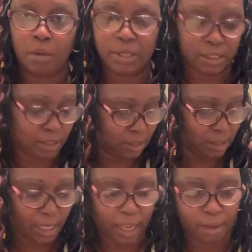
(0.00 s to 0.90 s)
This is a
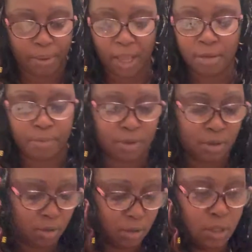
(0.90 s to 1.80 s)

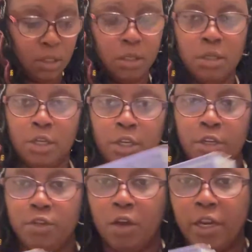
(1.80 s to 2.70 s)
sandpaper.
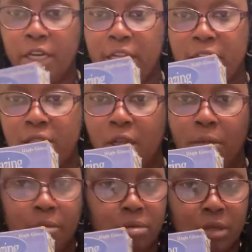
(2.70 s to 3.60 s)
You're going to need
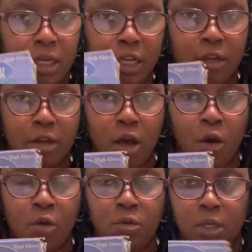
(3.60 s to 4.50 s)
some clear coat